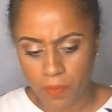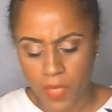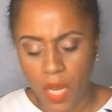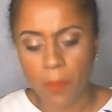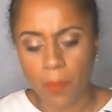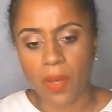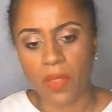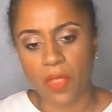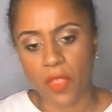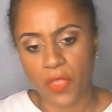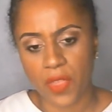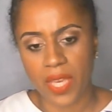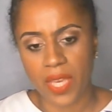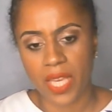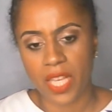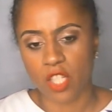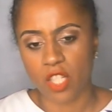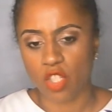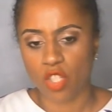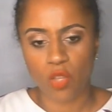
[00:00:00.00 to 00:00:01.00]
But the thing
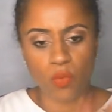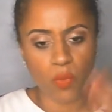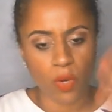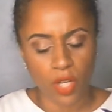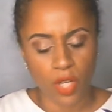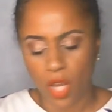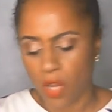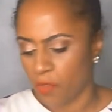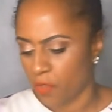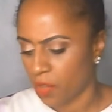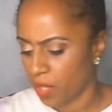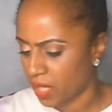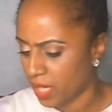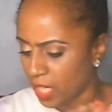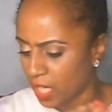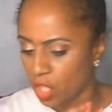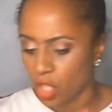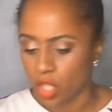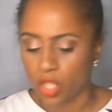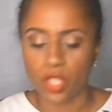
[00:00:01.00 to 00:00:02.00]
is, you want over and,
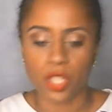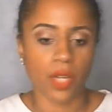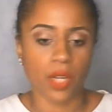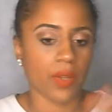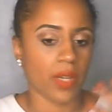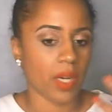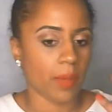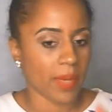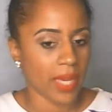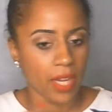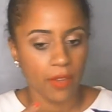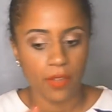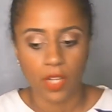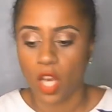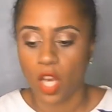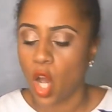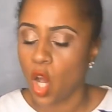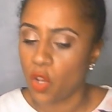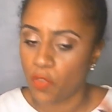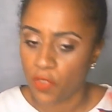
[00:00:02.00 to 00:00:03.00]
you know, I'm hearing
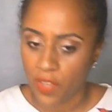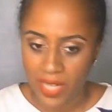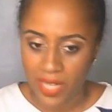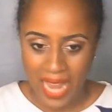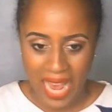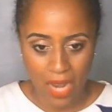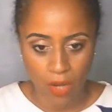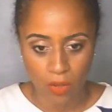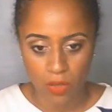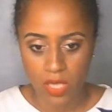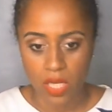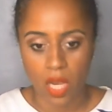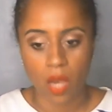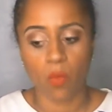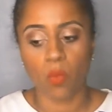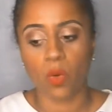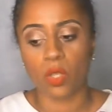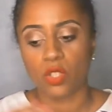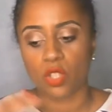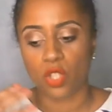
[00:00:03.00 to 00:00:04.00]
over and out. I
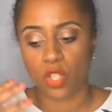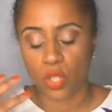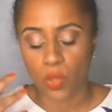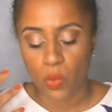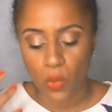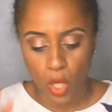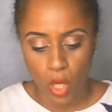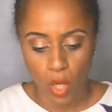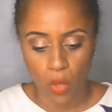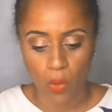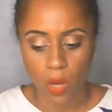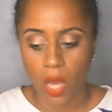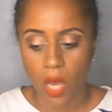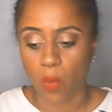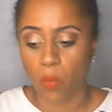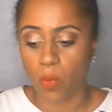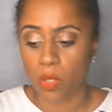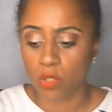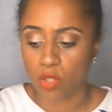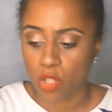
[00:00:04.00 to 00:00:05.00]
want to go. I
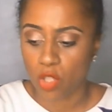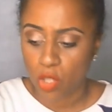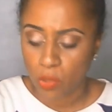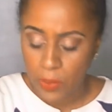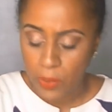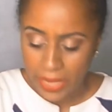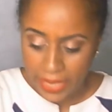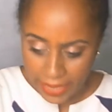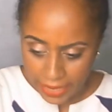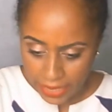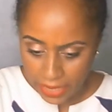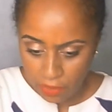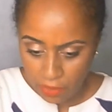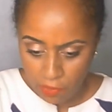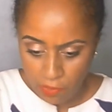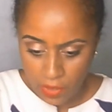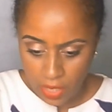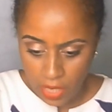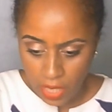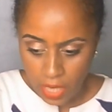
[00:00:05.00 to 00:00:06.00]
want to leave.
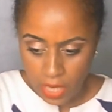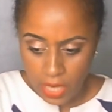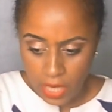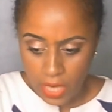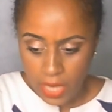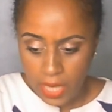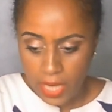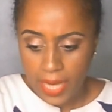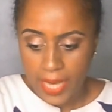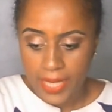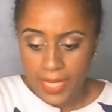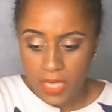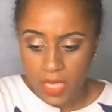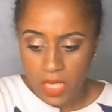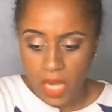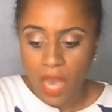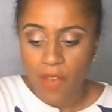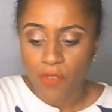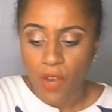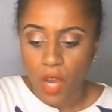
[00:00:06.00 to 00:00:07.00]

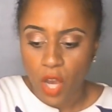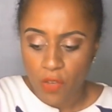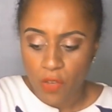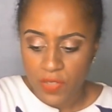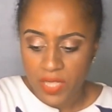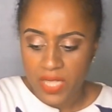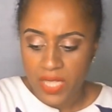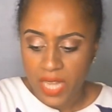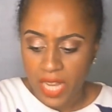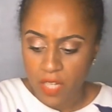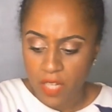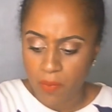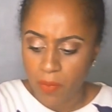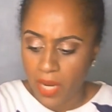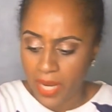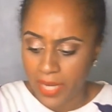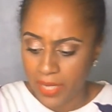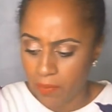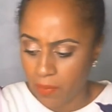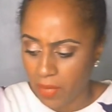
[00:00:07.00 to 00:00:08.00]
I've overstayed
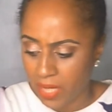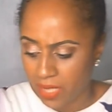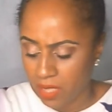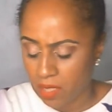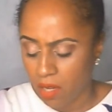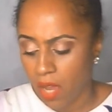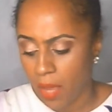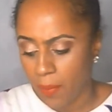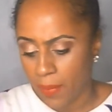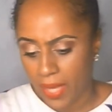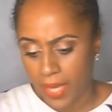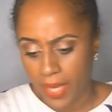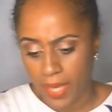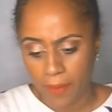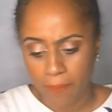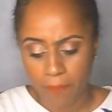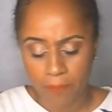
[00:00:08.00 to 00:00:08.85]
my time here.